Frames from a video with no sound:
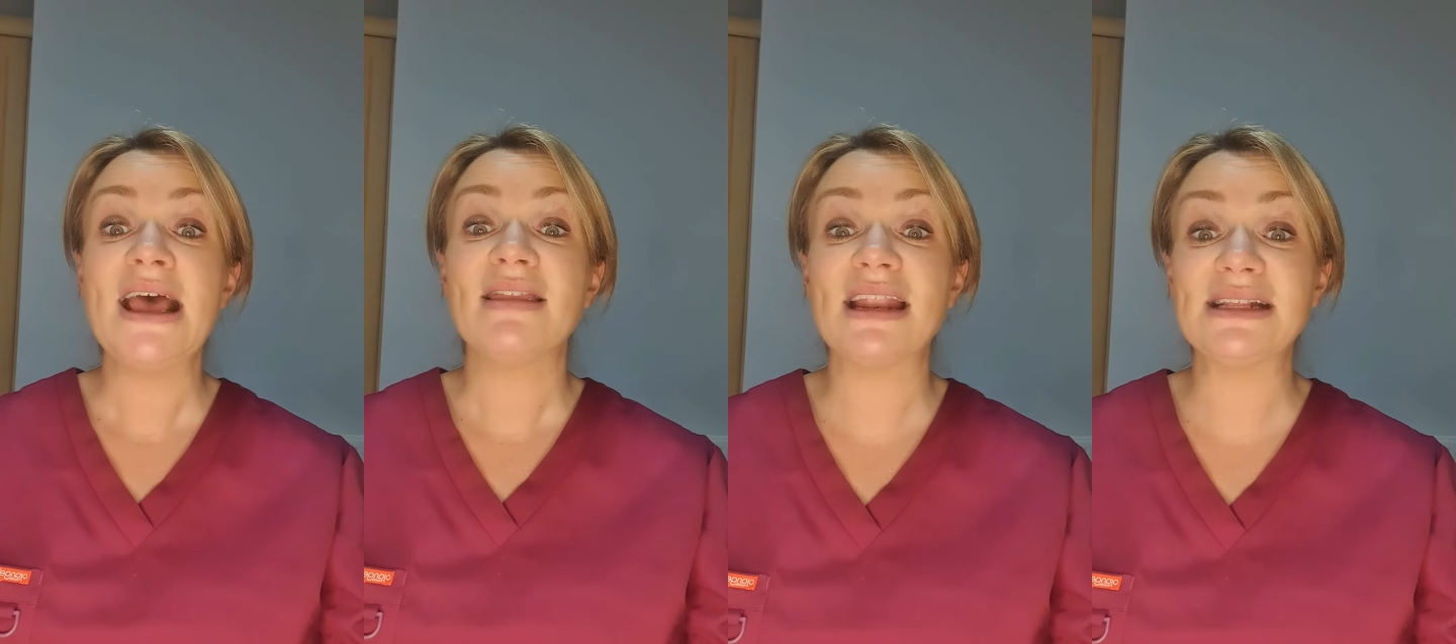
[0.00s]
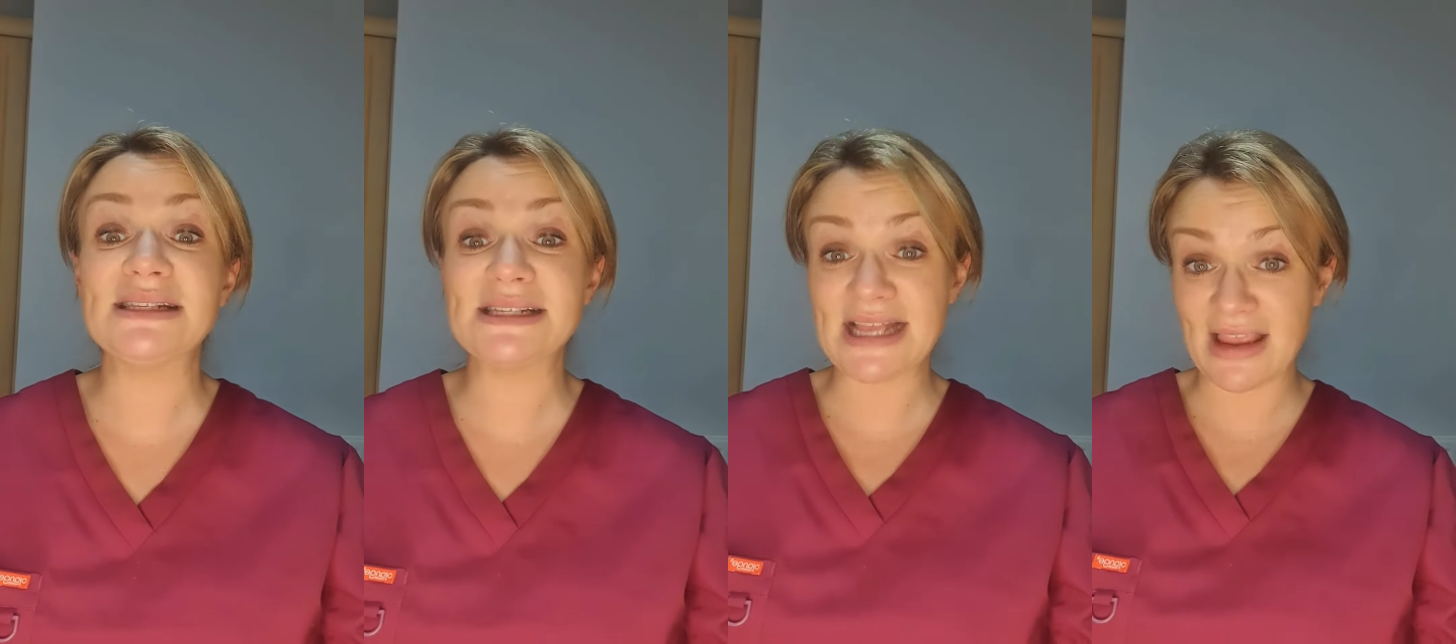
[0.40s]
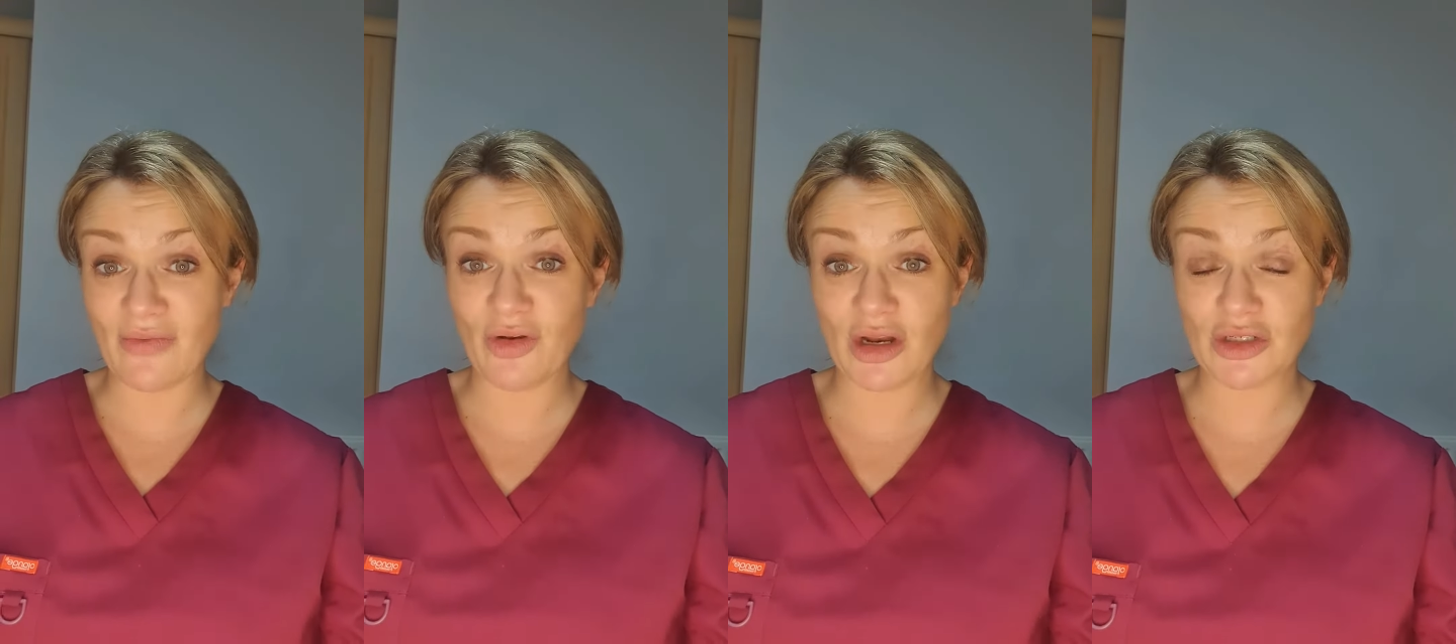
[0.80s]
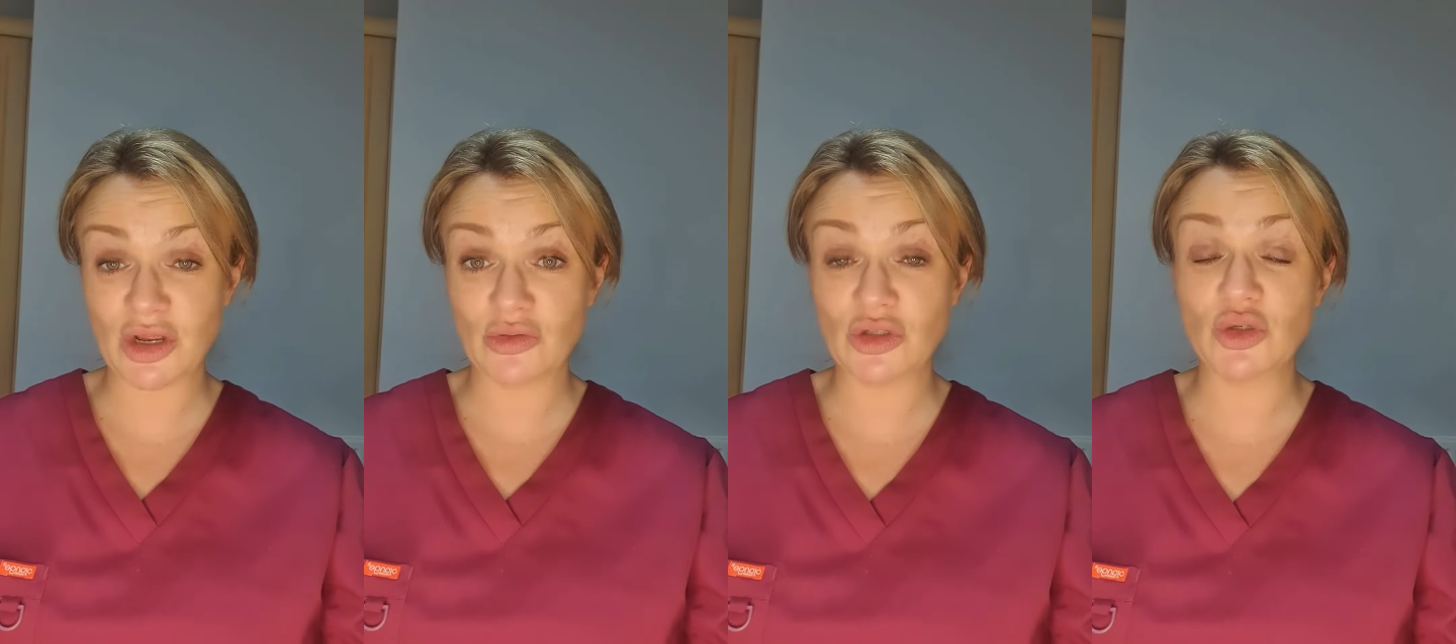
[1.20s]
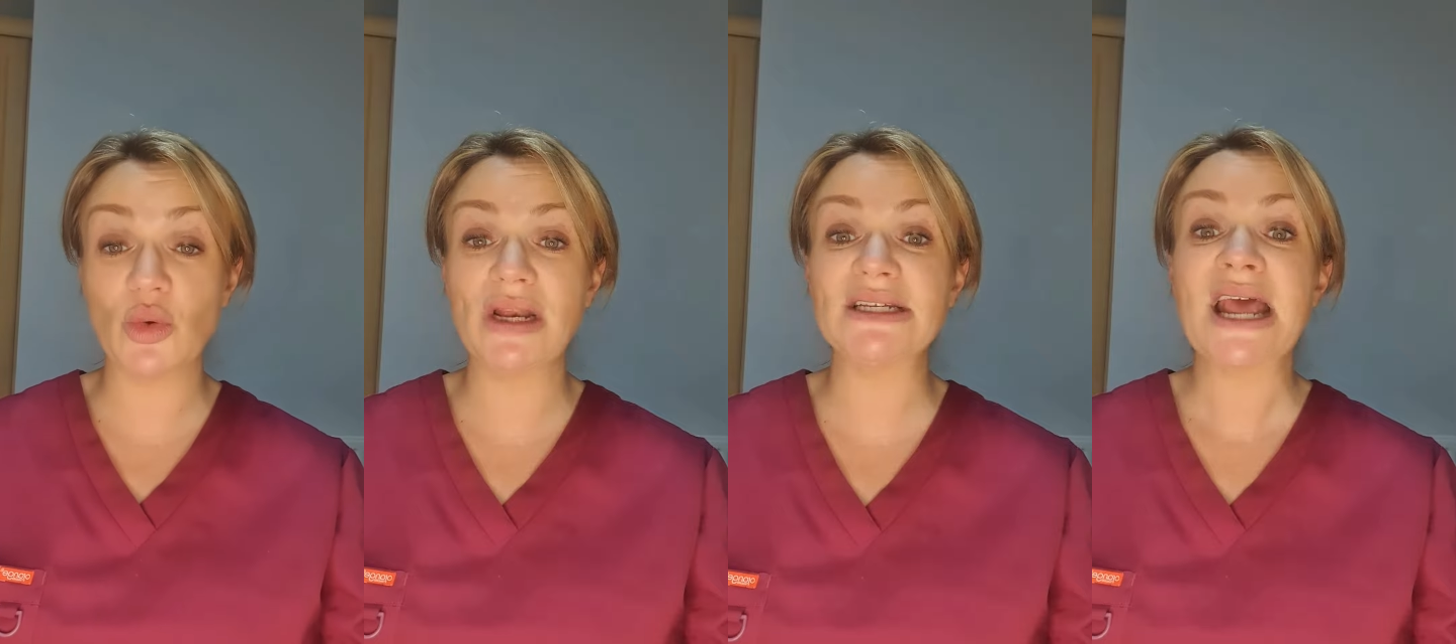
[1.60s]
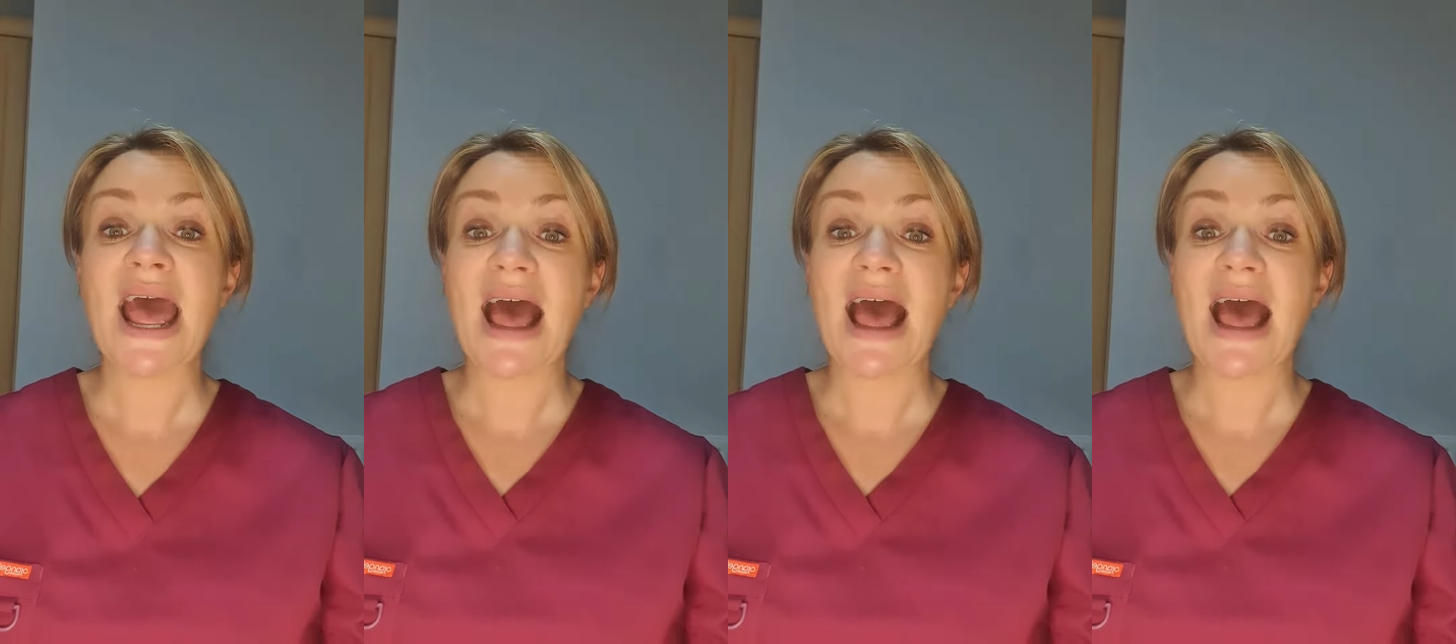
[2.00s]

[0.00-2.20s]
that it's safe not to go to the toilet,